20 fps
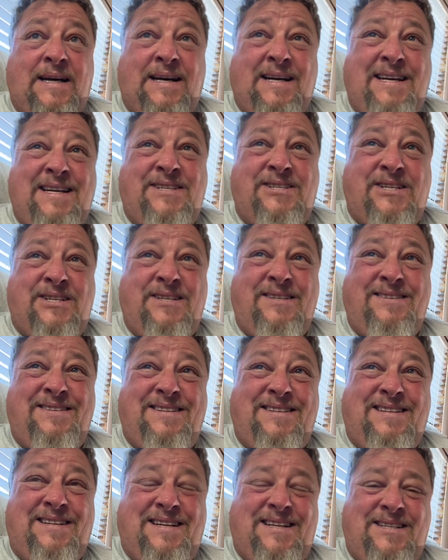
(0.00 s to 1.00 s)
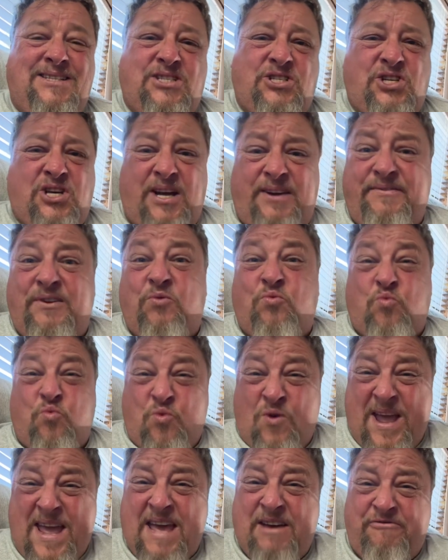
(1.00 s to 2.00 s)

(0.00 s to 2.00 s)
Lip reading: It's kind of a rare